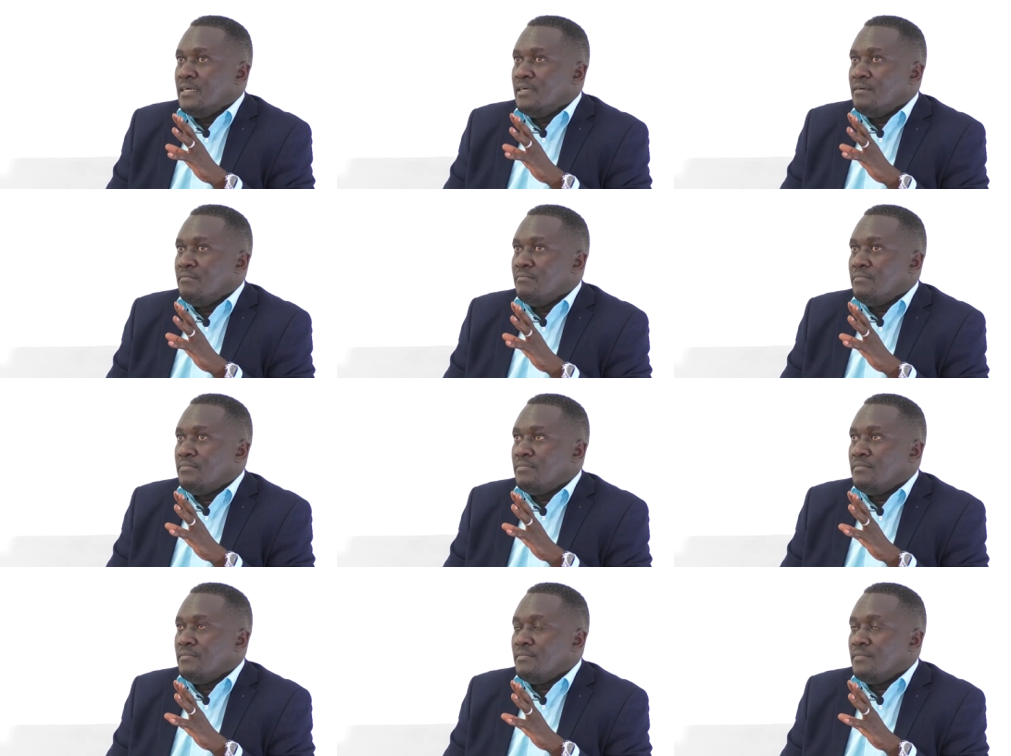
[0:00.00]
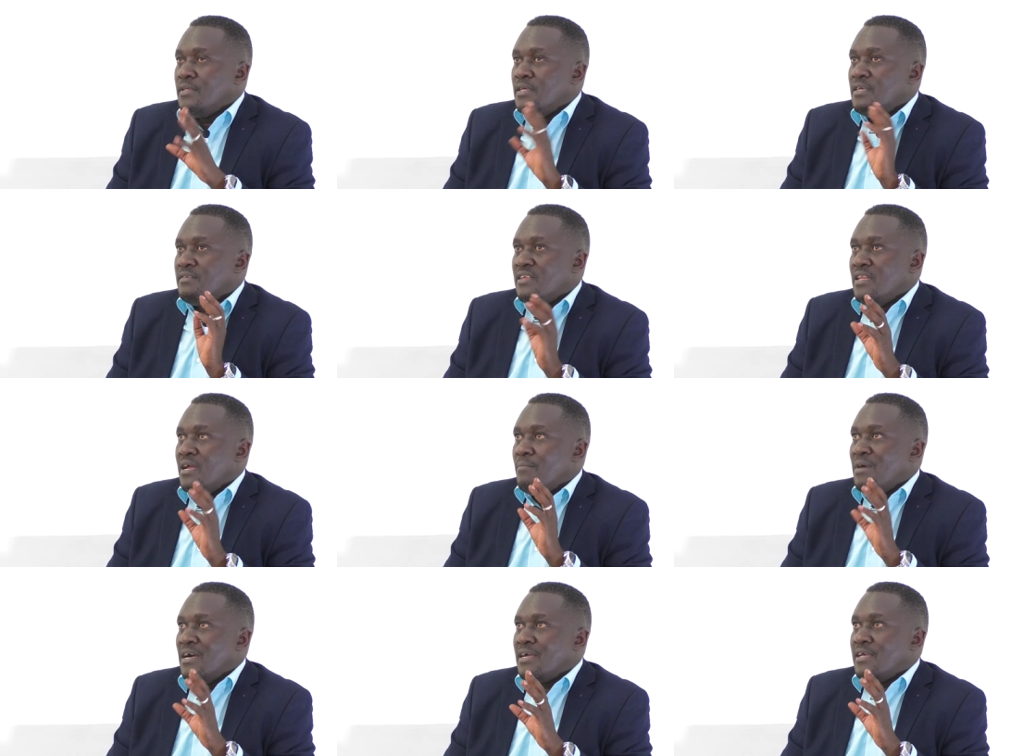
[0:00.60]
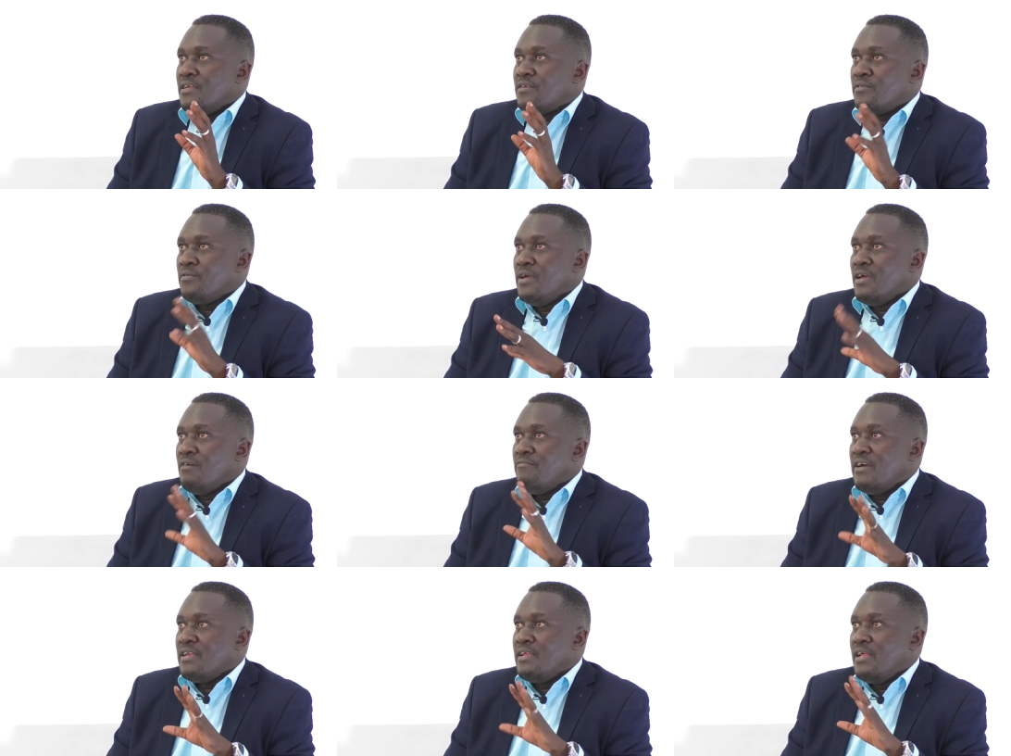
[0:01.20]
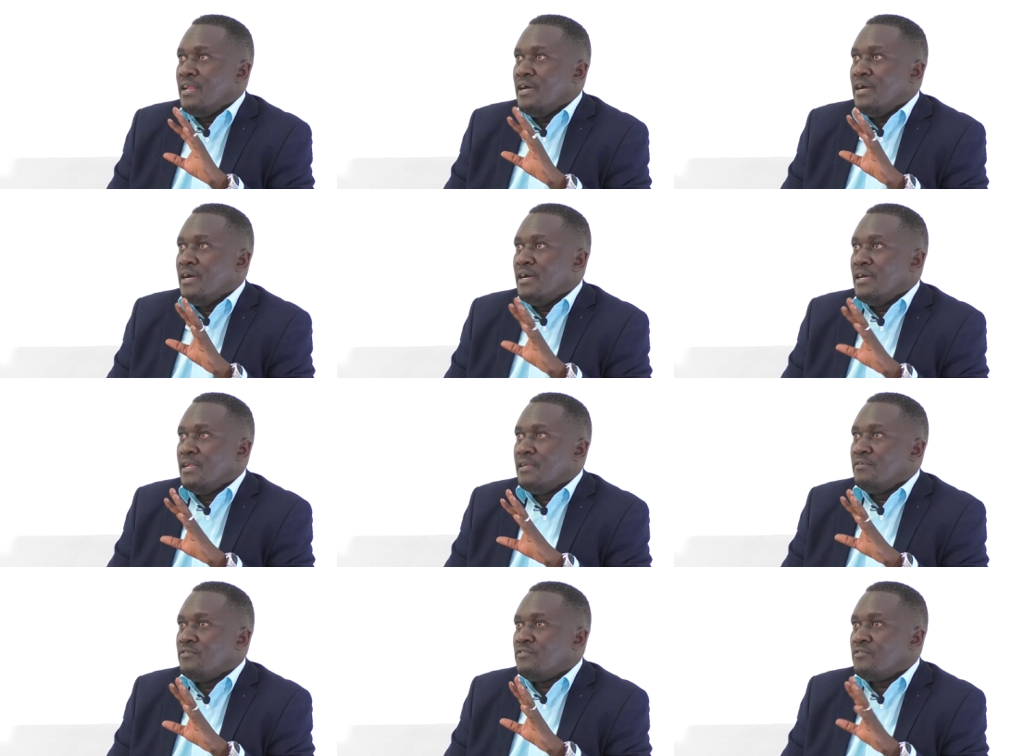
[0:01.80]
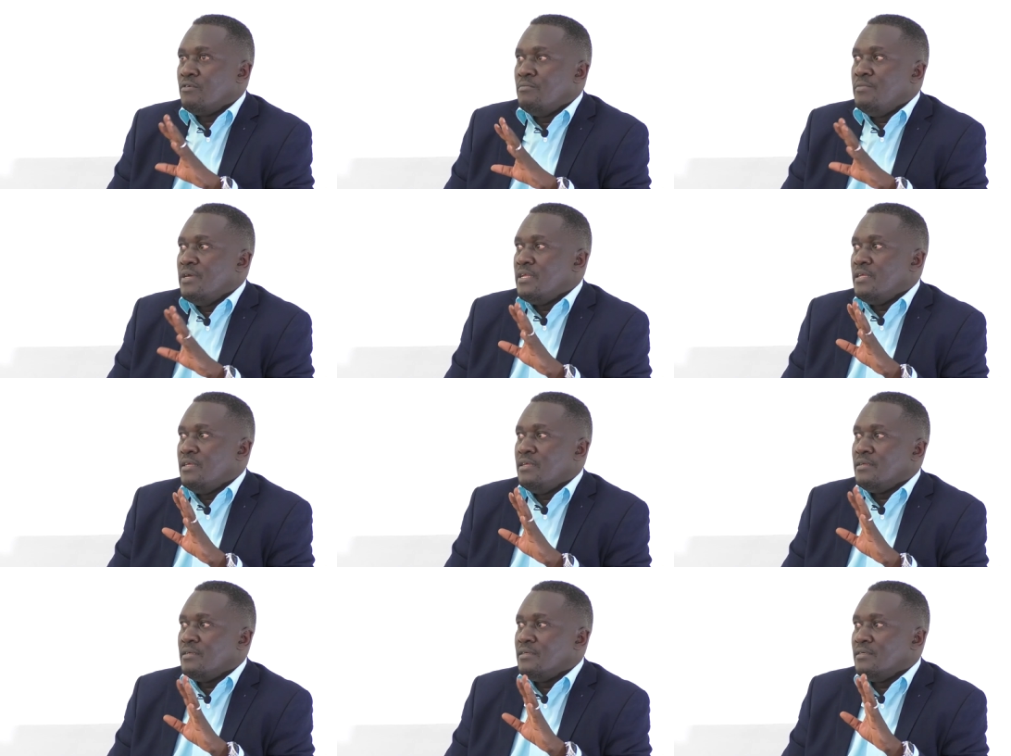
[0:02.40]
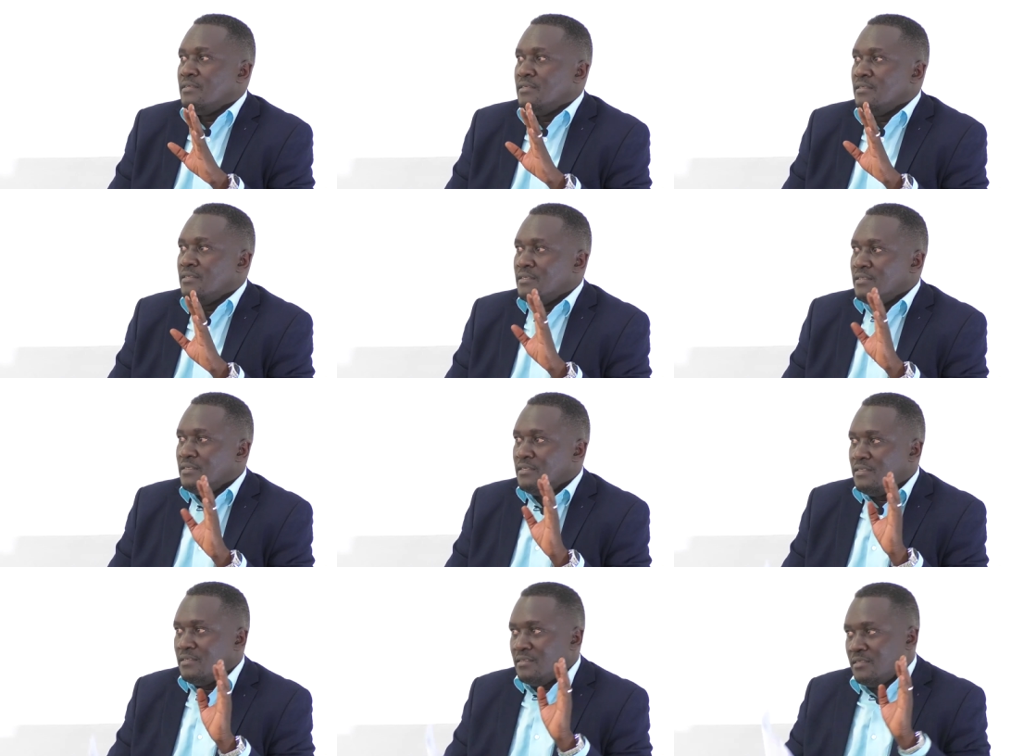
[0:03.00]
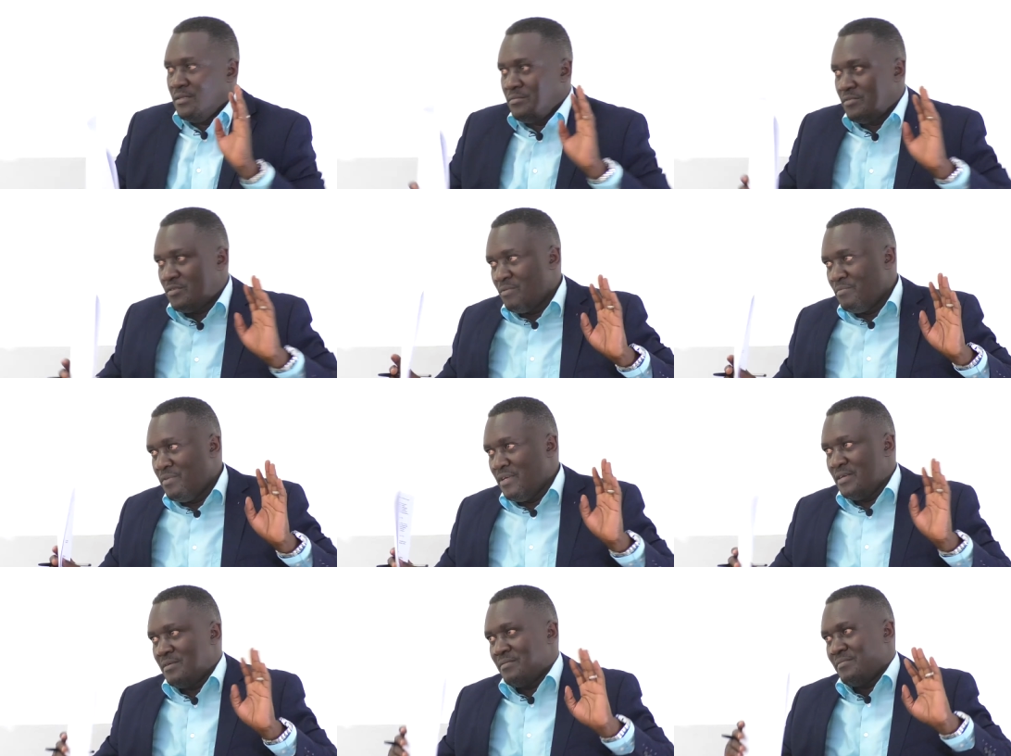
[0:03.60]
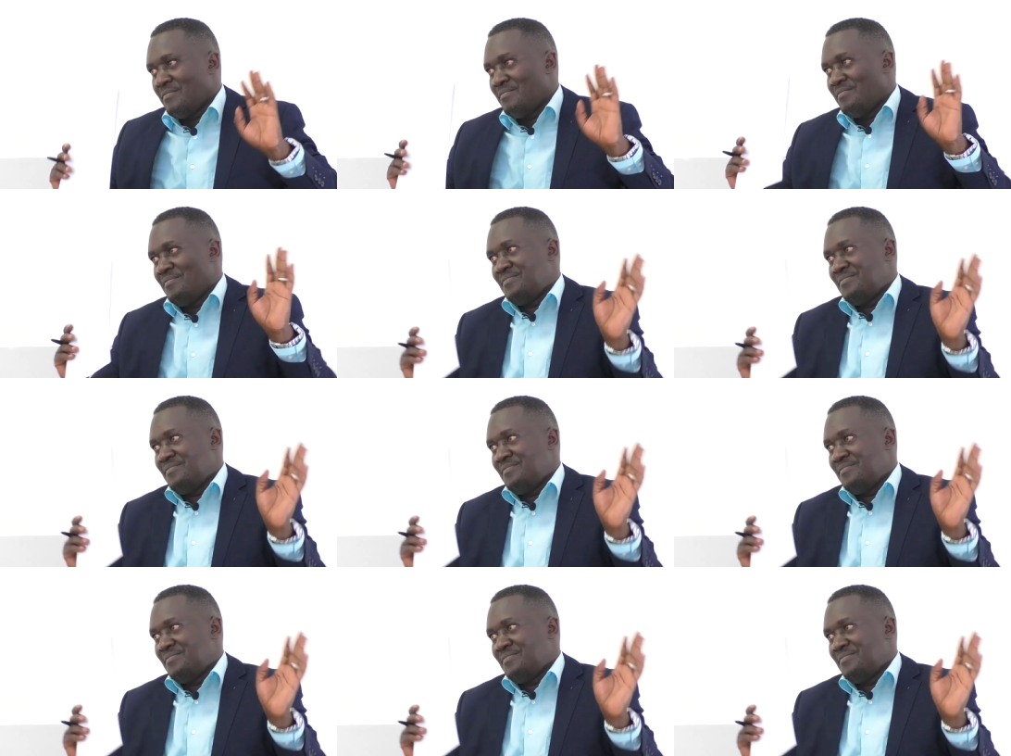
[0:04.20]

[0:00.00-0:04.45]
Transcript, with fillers: um, yes, in a market where vanilla and strawberry seems to be,